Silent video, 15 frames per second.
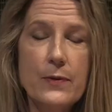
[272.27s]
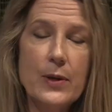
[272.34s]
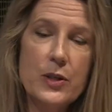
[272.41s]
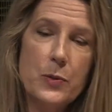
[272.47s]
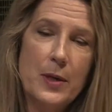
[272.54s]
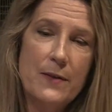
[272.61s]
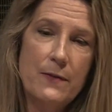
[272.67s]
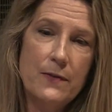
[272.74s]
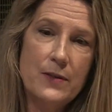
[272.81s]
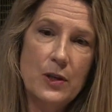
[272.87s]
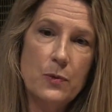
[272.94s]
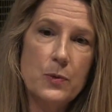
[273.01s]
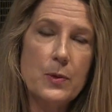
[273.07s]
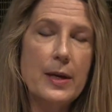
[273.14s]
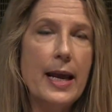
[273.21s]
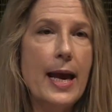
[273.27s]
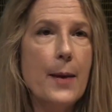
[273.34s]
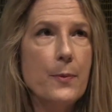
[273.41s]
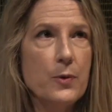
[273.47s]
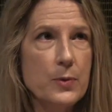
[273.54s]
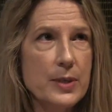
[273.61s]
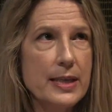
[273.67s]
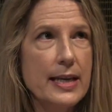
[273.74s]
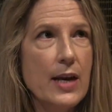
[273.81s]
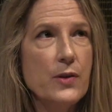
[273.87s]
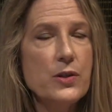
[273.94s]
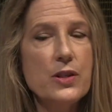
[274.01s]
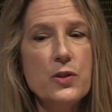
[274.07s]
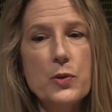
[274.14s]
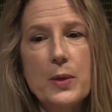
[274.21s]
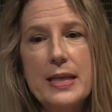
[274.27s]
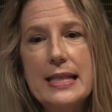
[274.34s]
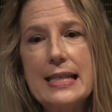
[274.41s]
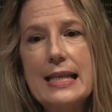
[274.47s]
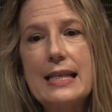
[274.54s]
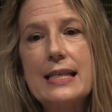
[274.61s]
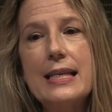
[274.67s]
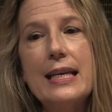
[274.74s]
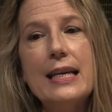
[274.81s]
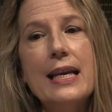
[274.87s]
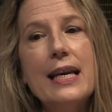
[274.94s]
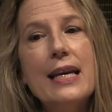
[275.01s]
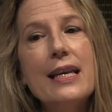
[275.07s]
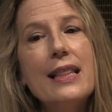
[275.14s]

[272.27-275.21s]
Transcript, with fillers: well, 2015 was when it happened, it was announced in 2016,